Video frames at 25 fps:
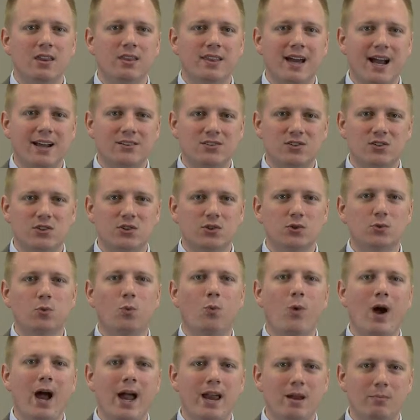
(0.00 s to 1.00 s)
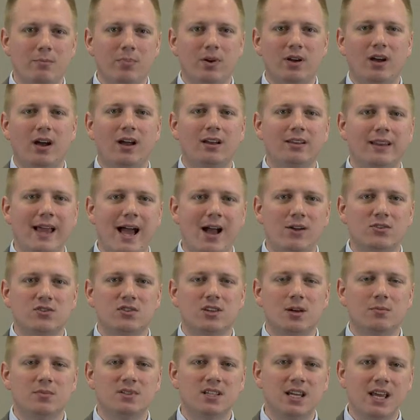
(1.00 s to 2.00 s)
That swipe
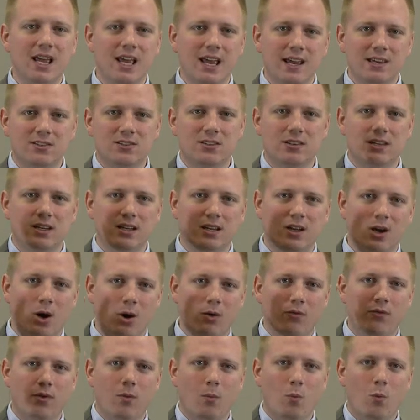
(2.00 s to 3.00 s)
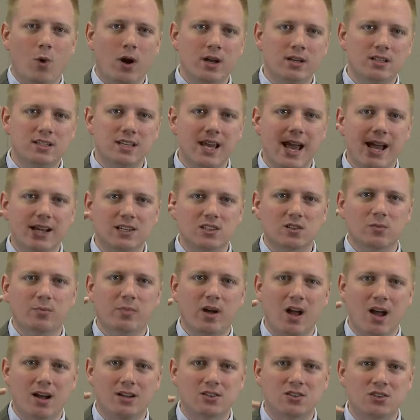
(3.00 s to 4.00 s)
allows them to easily go from one text
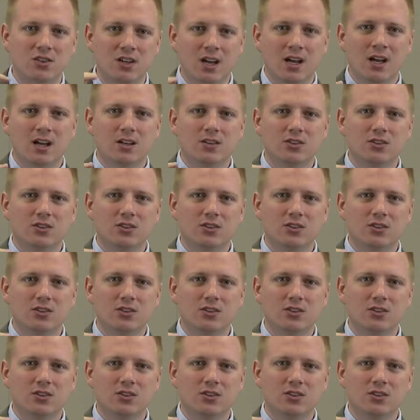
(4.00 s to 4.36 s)
box